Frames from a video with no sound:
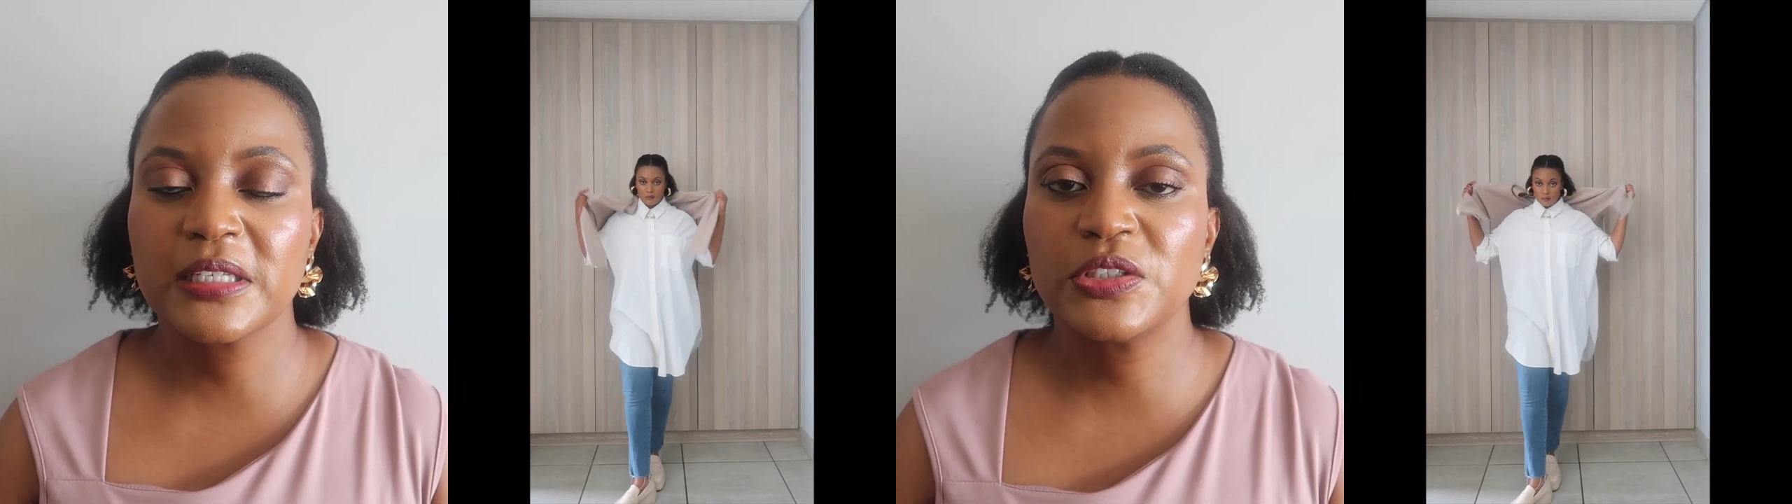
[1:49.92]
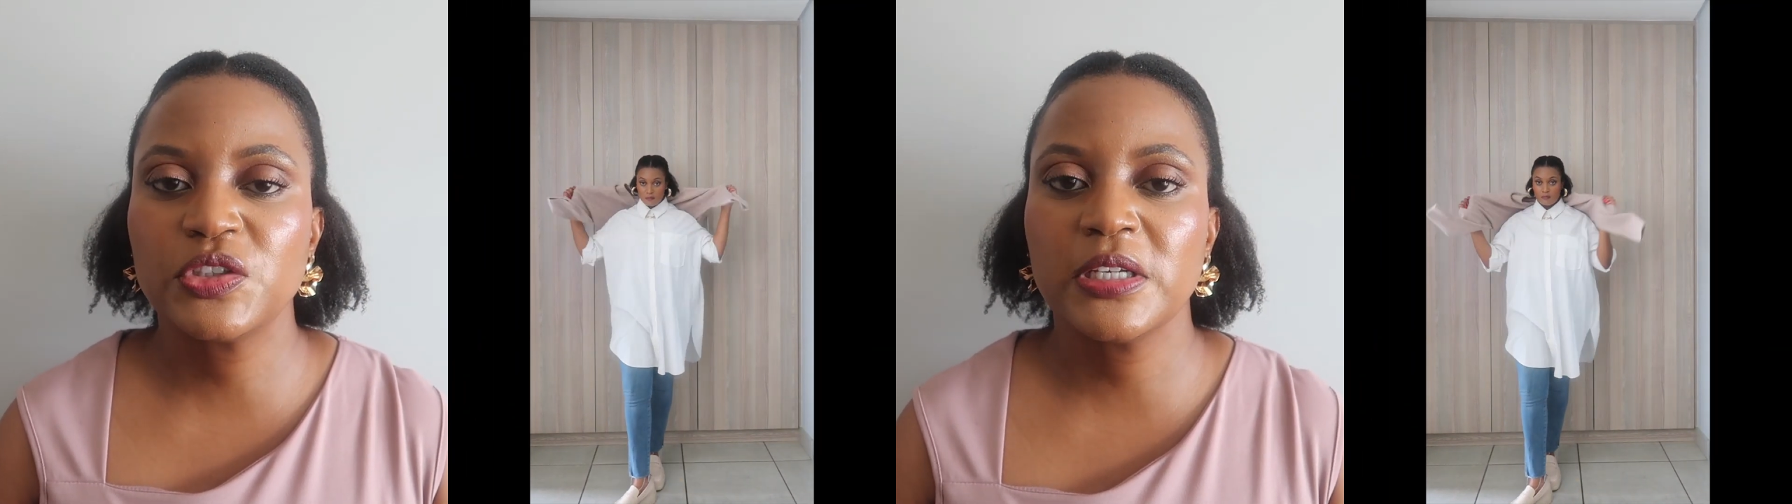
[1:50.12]

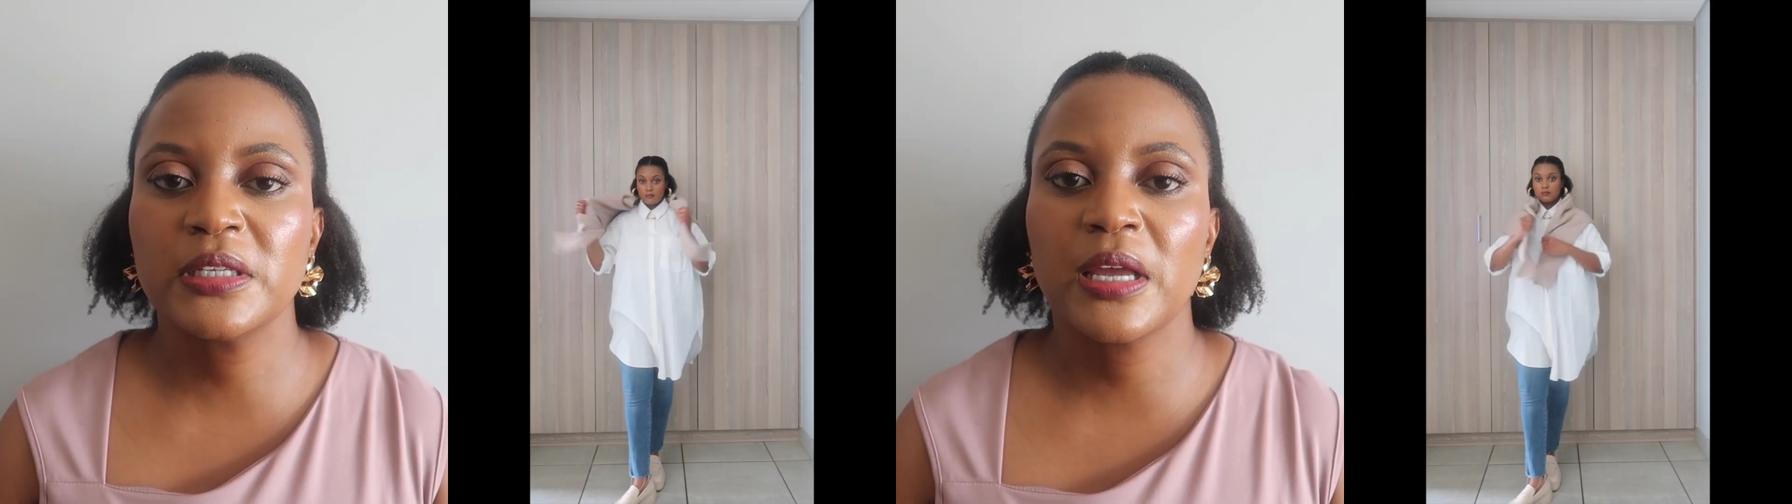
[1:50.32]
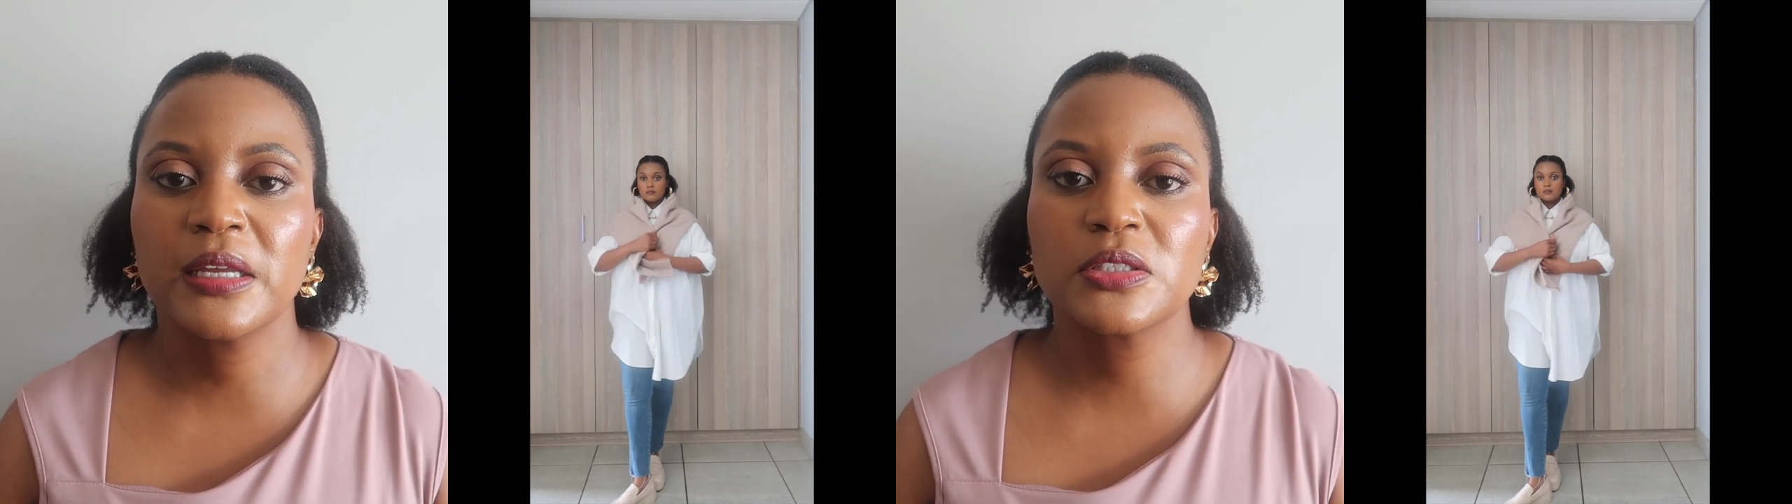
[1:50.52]

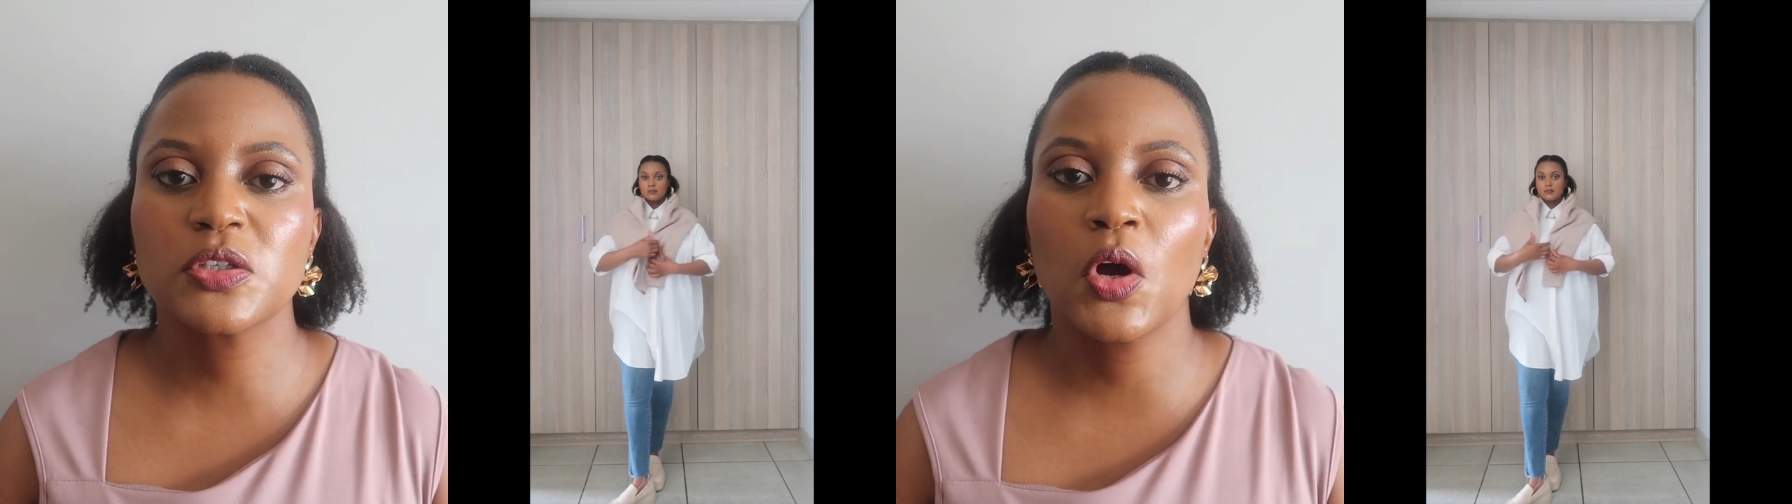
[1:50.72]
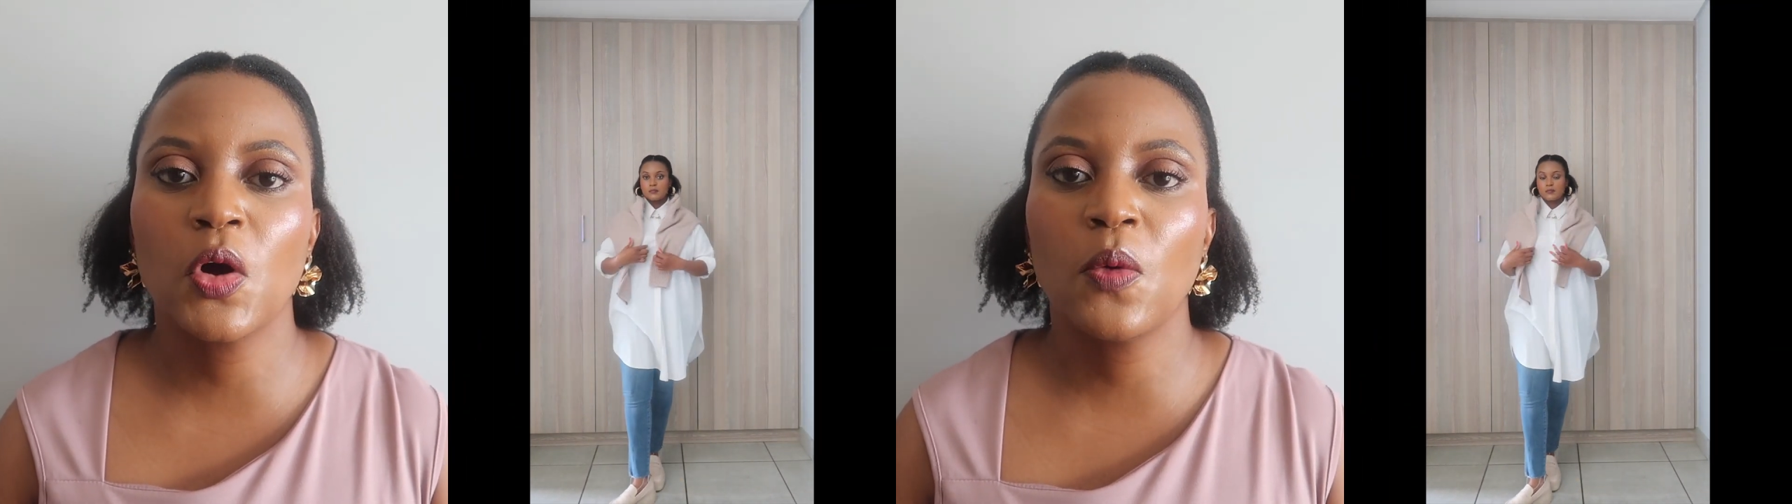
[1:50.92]
jean. And
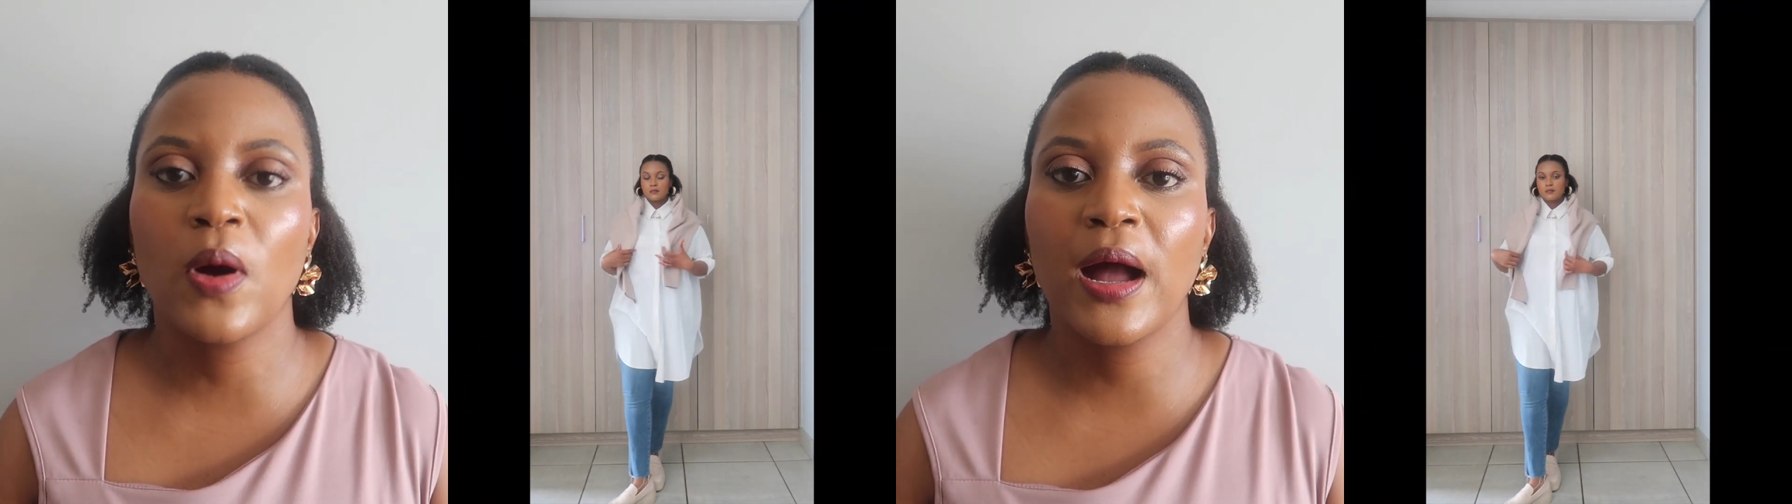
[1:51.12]
so